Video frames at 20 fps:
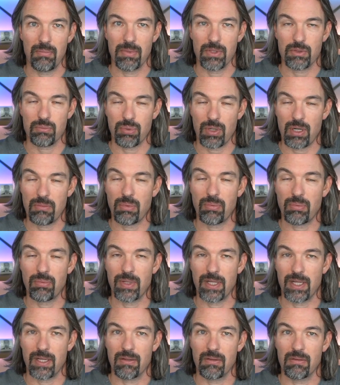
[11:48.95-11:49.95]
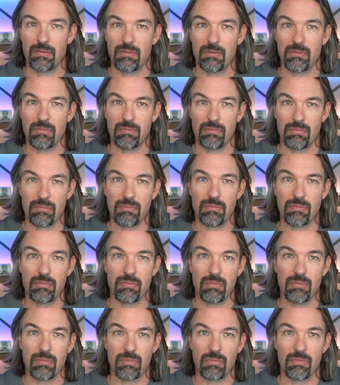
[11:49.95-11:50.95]
It's probably
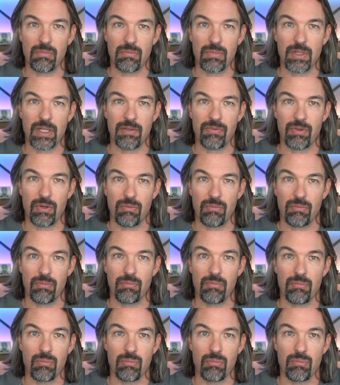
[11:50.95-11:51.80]
even